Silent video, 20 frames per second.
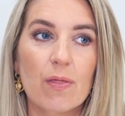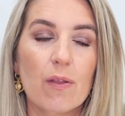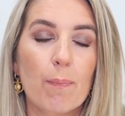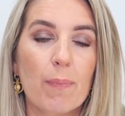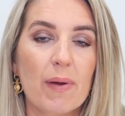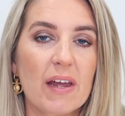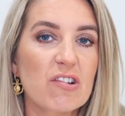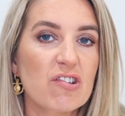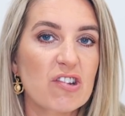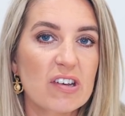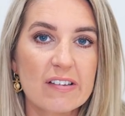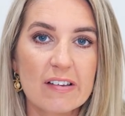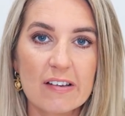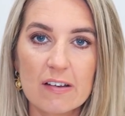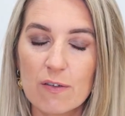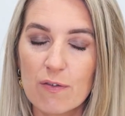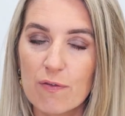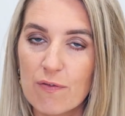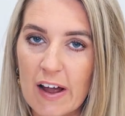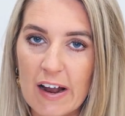The beach is
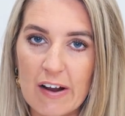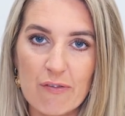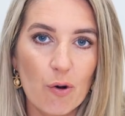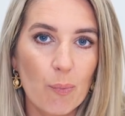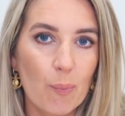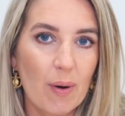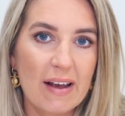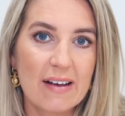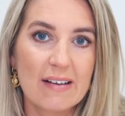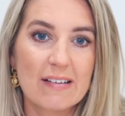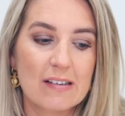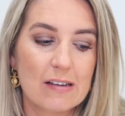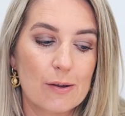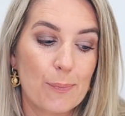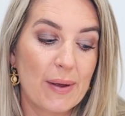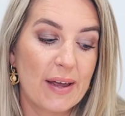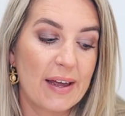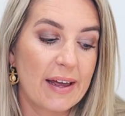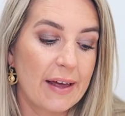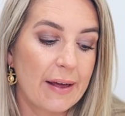his favorite place to
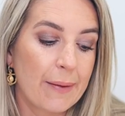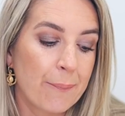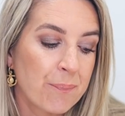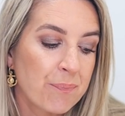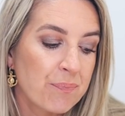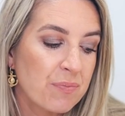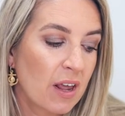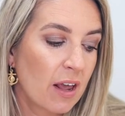be.